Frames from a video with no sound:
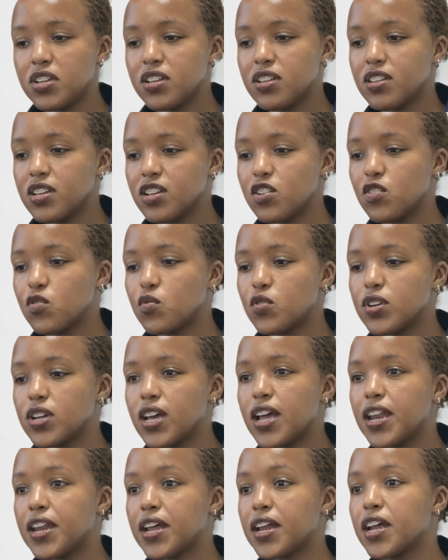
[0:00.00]
is issued
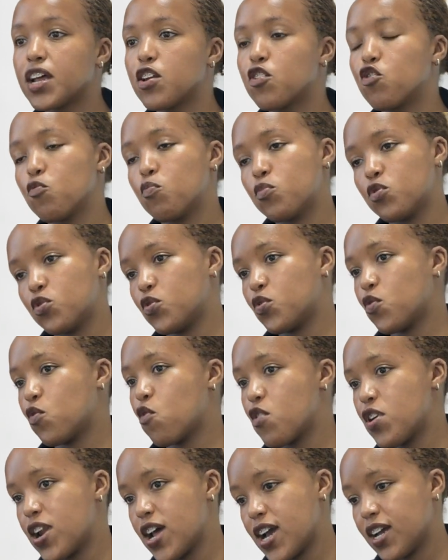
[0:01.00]
and an adoption
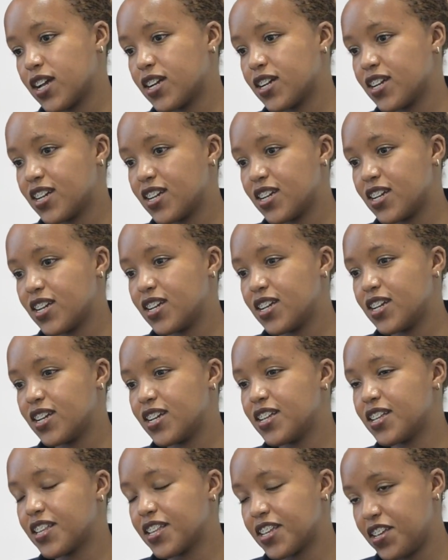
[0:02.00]
order
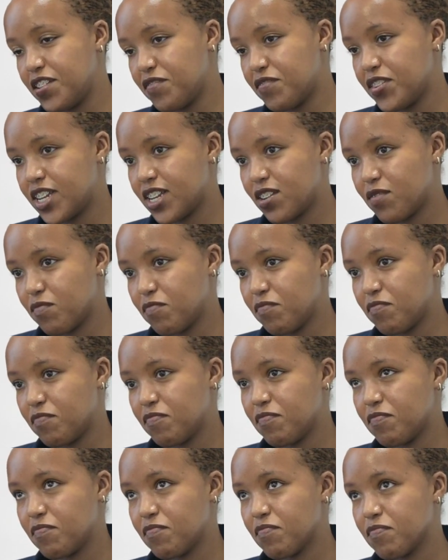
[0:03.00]
is given.
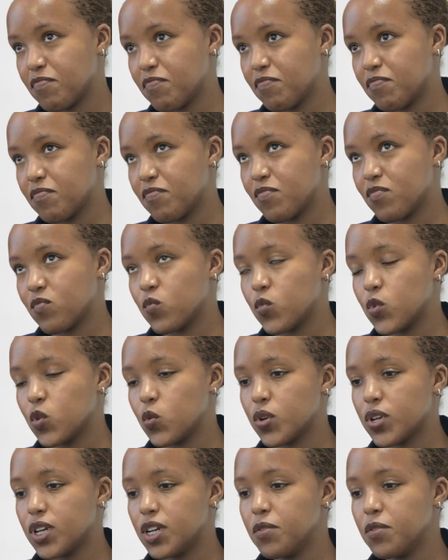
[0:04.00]
Okay.